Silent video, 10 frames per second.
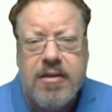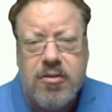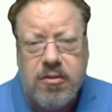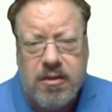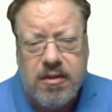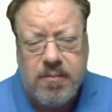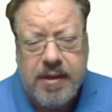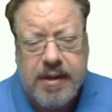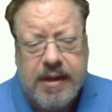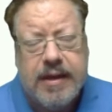to
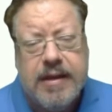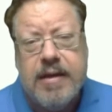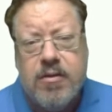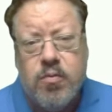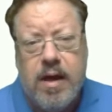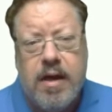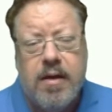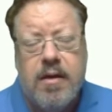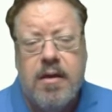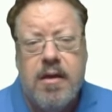speaking as
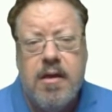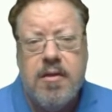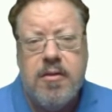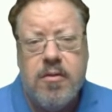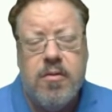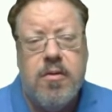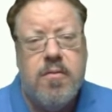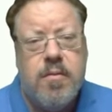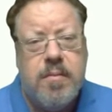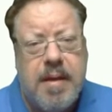well. So
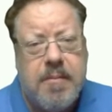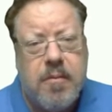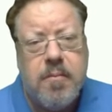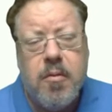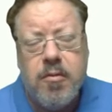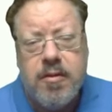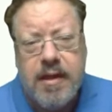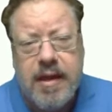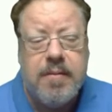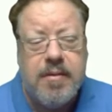remember,
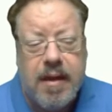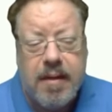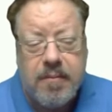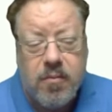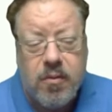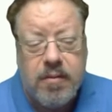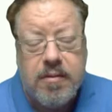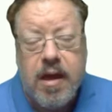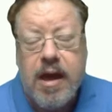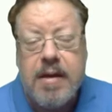mostly I'm going
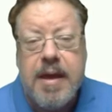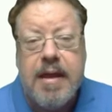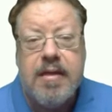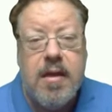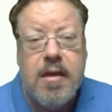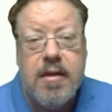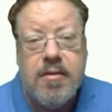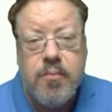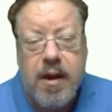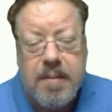to talk about is
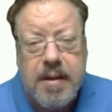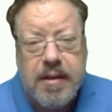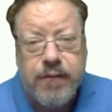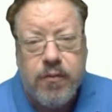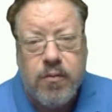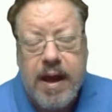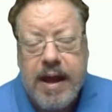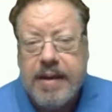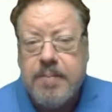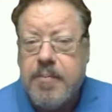primarily for
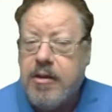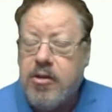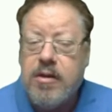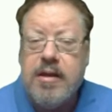writing, but you can